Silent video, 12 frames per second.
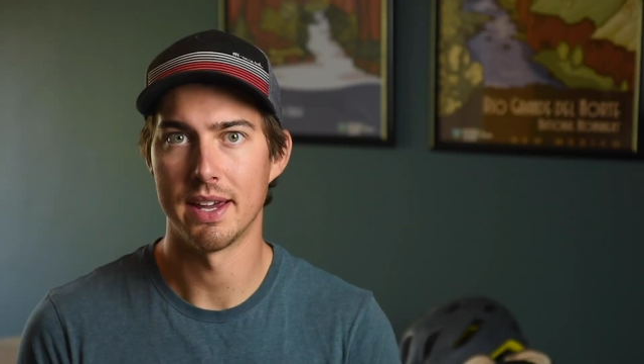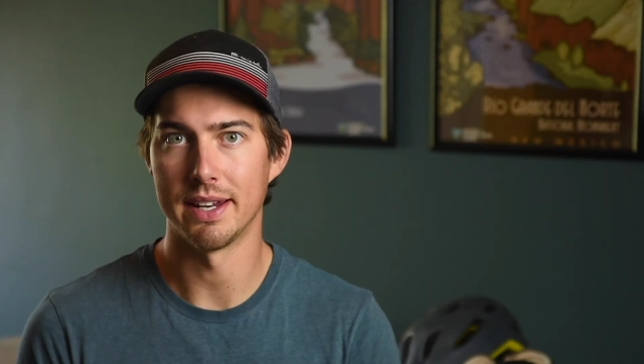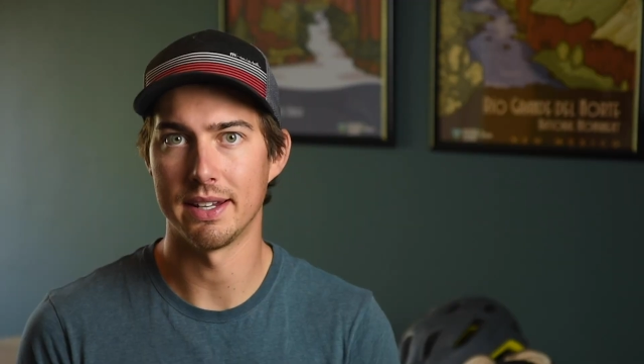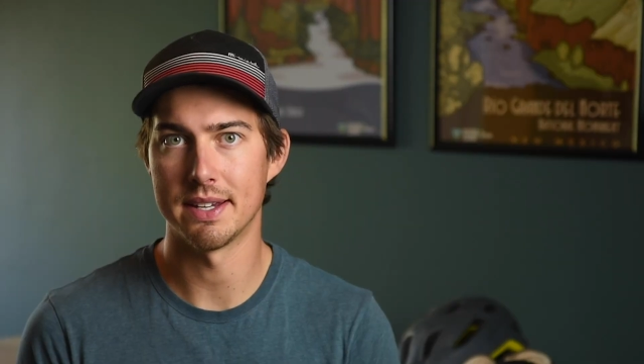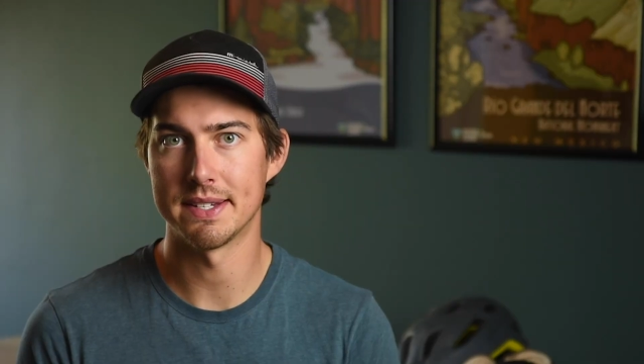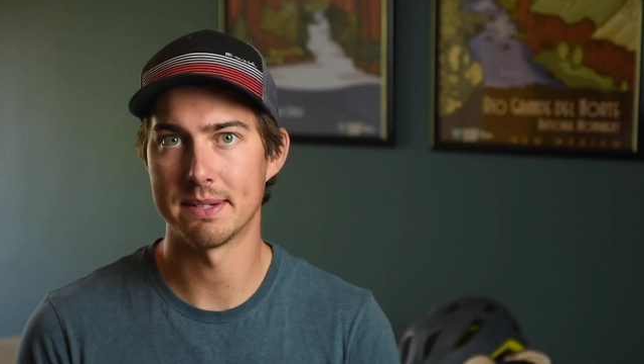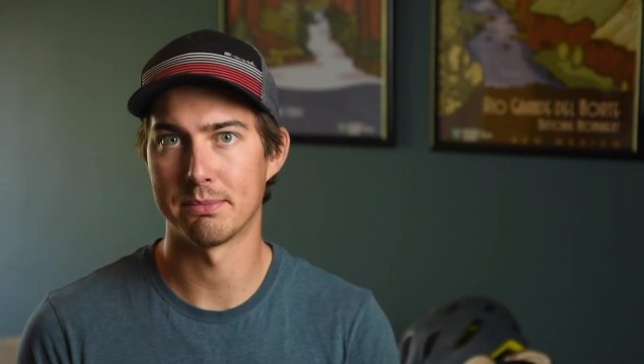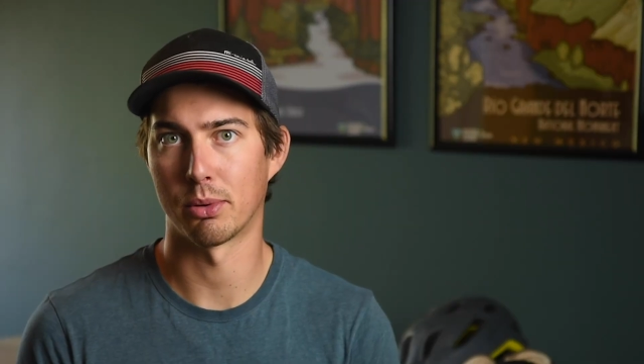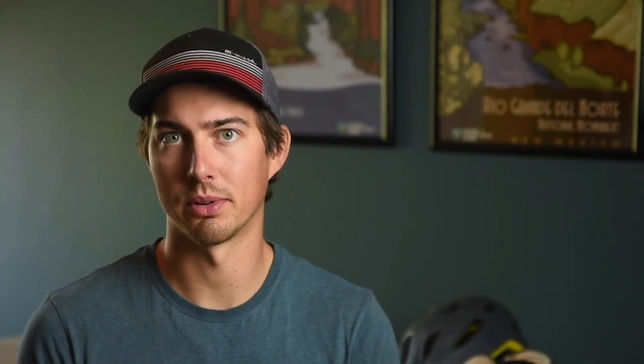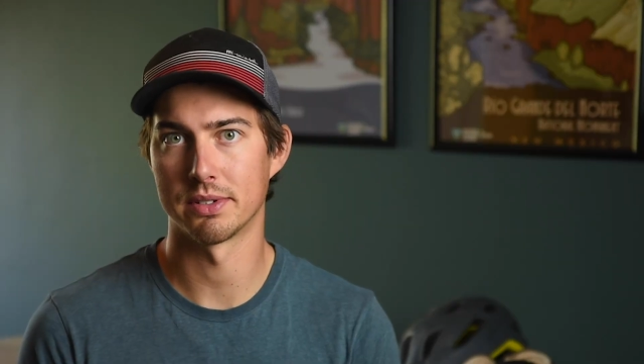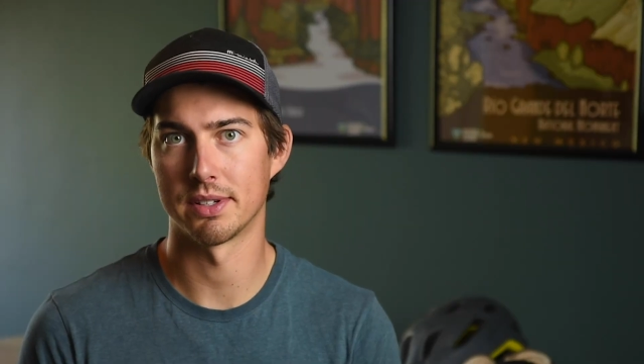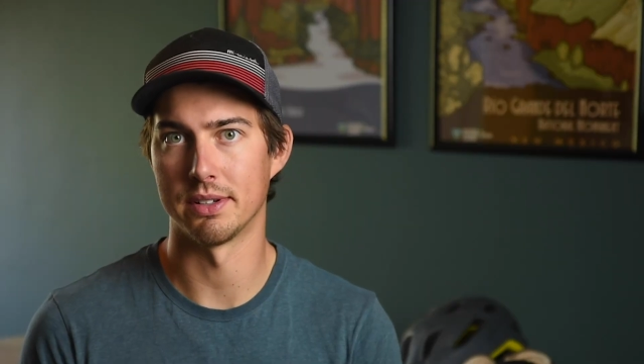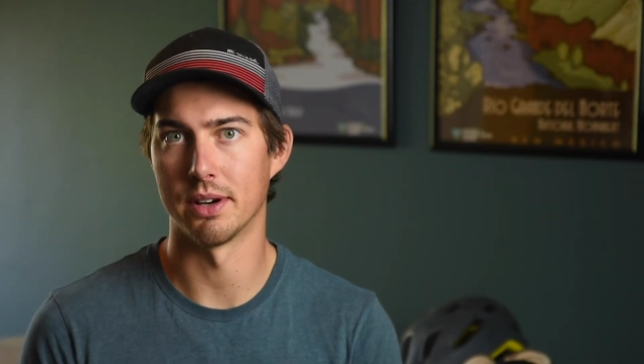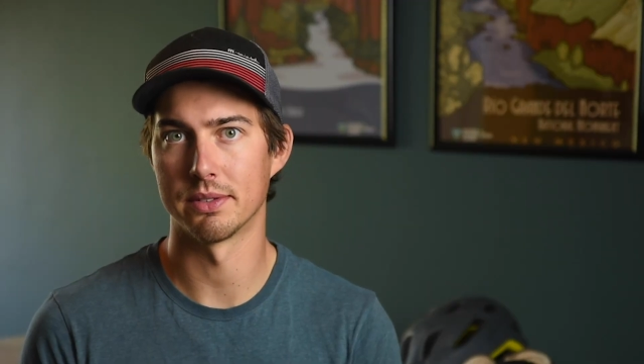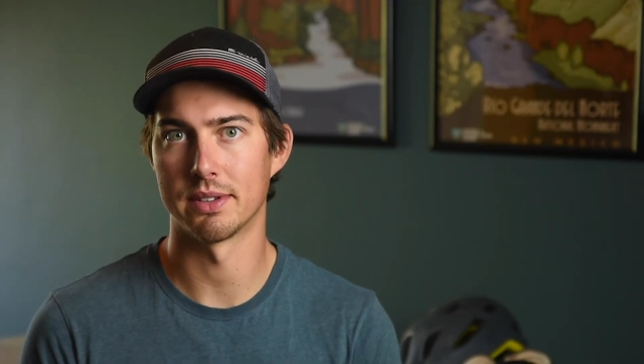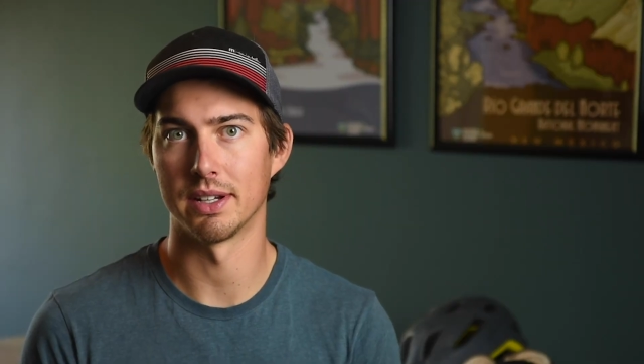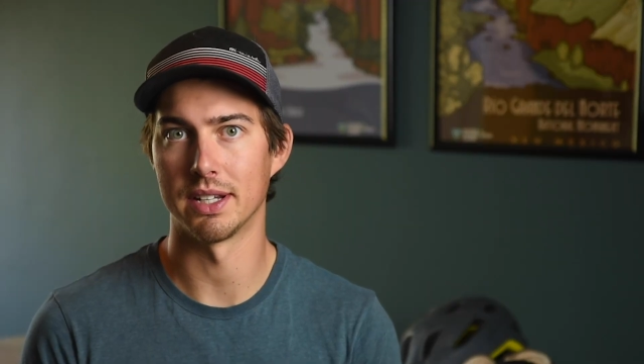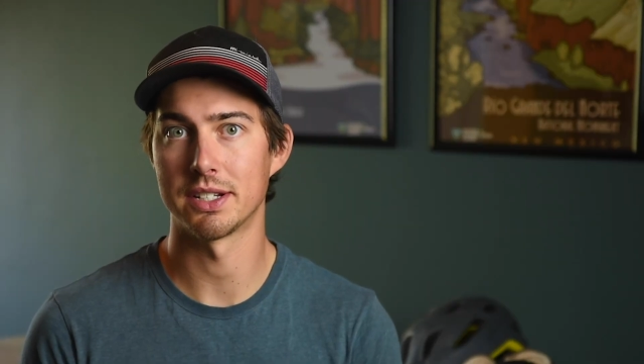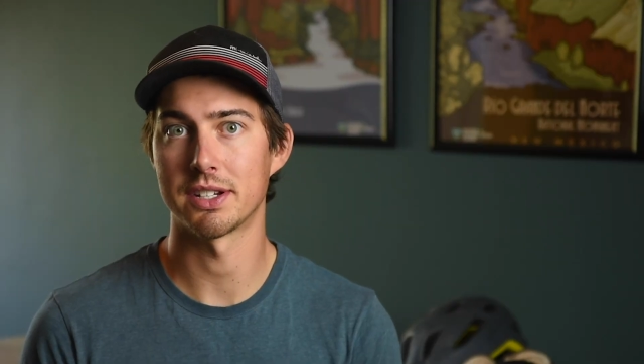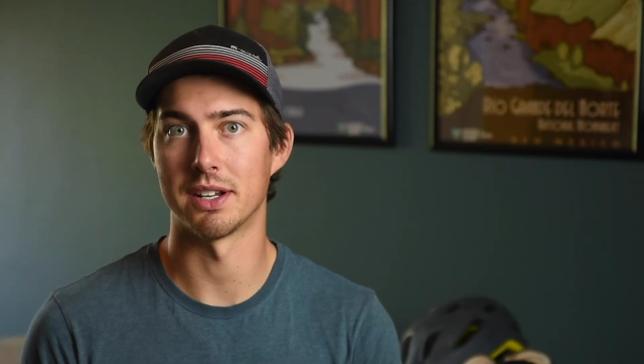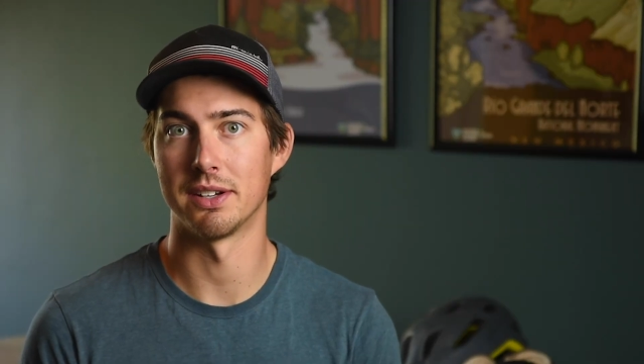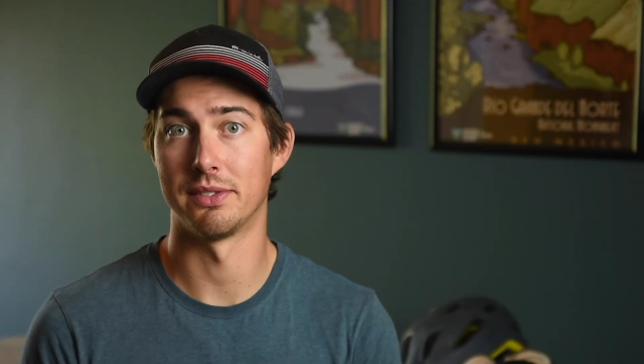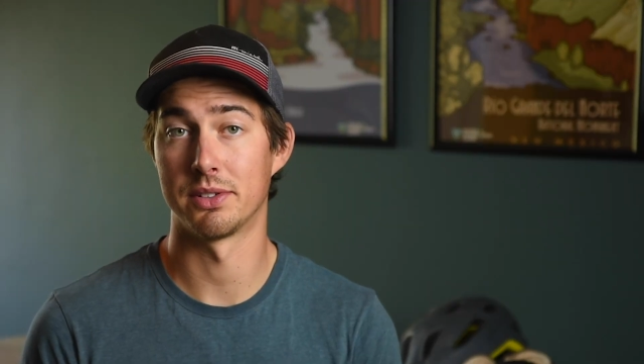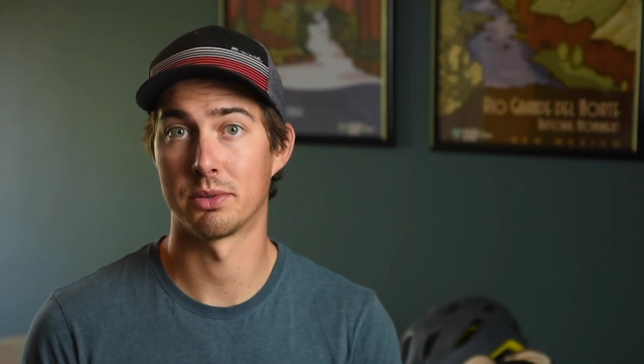It is important to note that each
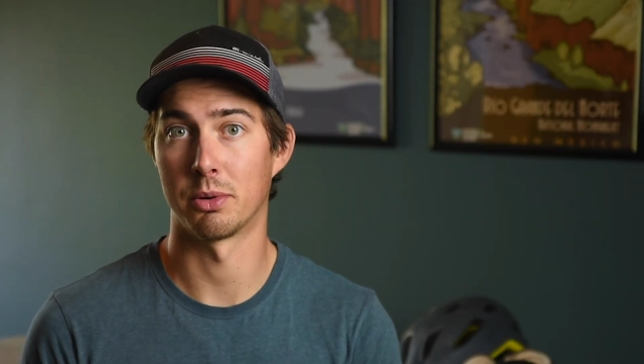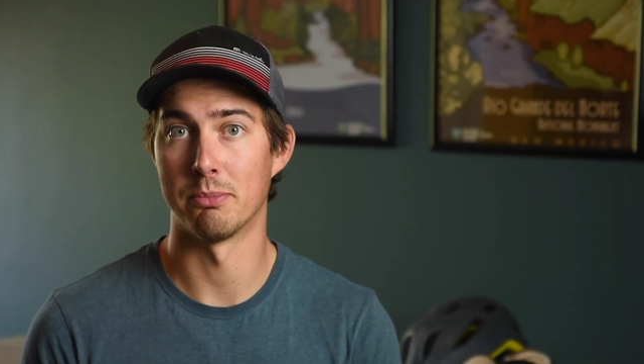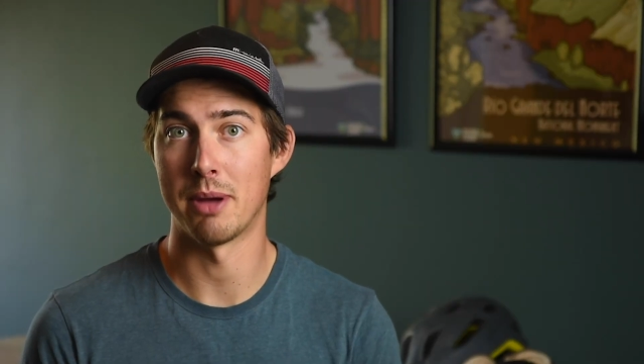individual